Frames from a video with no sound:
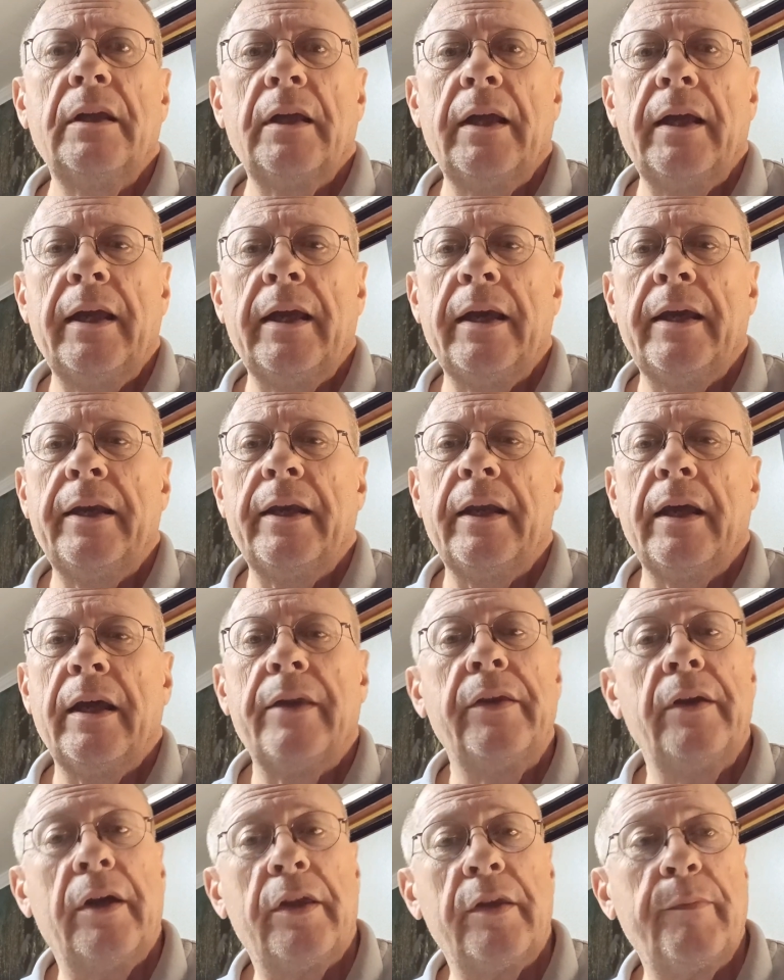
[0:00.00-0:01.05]
And
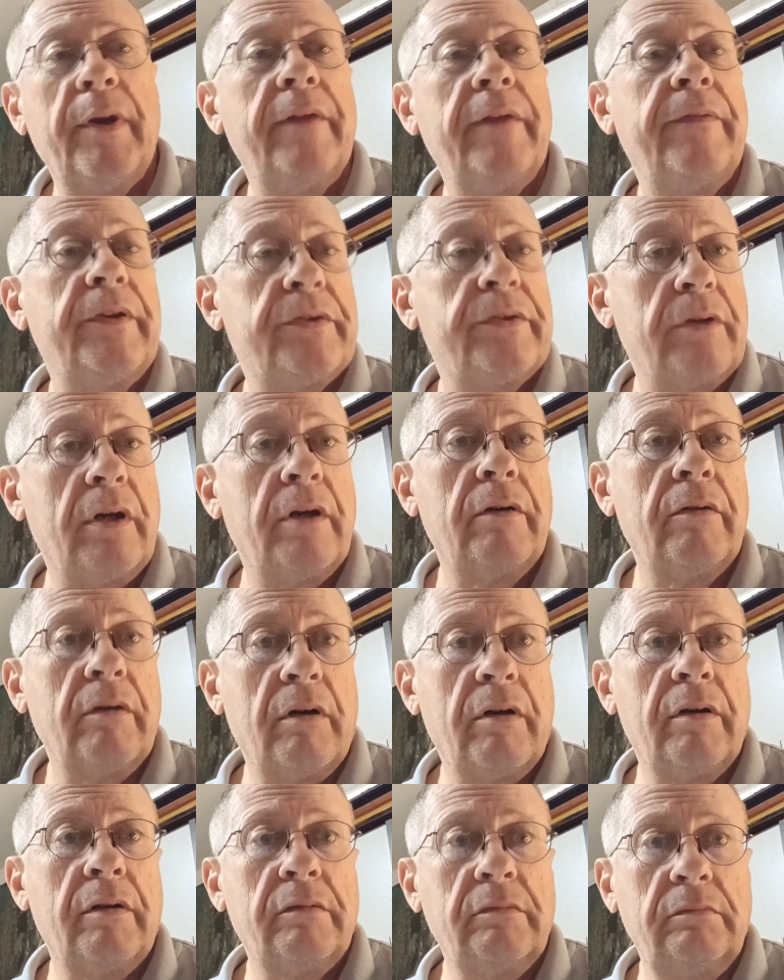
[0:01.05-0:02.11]
the other benefits are
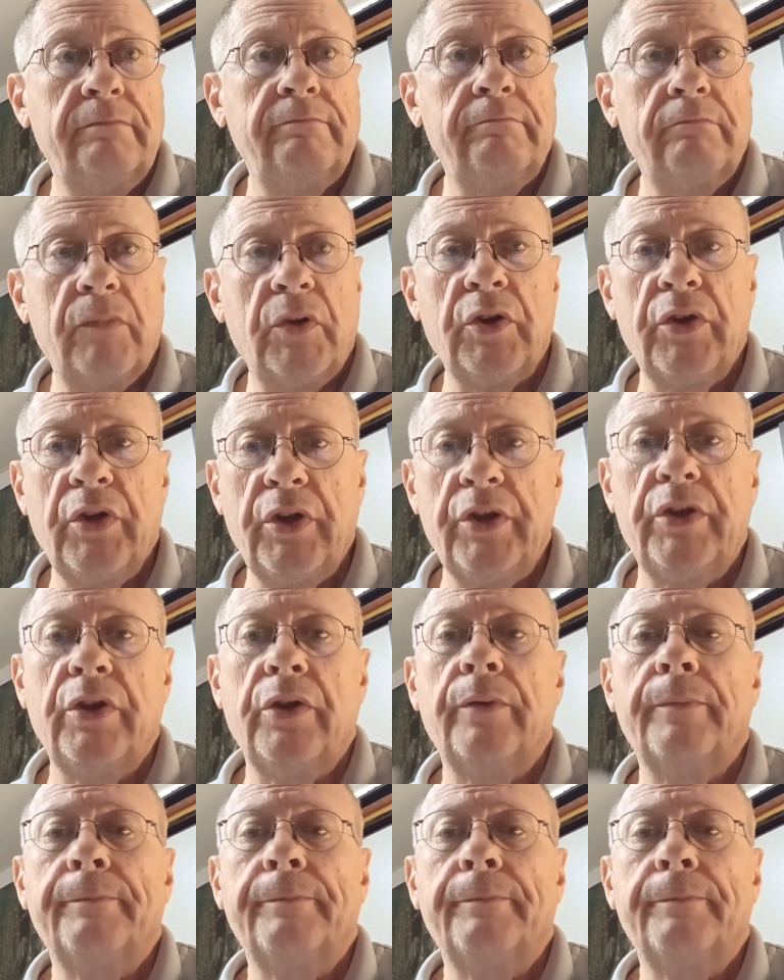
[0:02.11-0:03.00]
good too.